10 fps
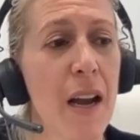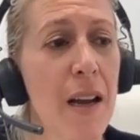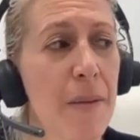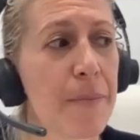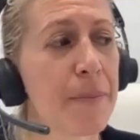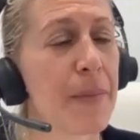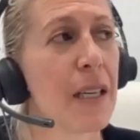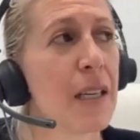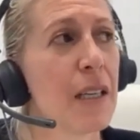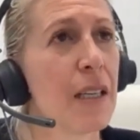um,
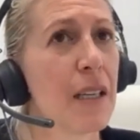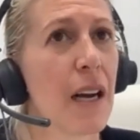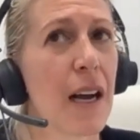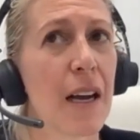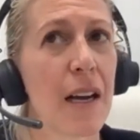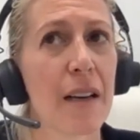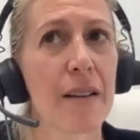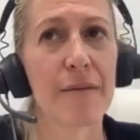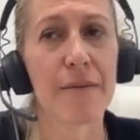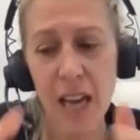
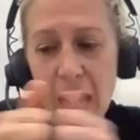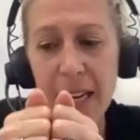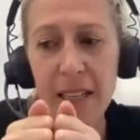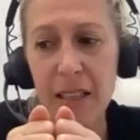uh, tight, in,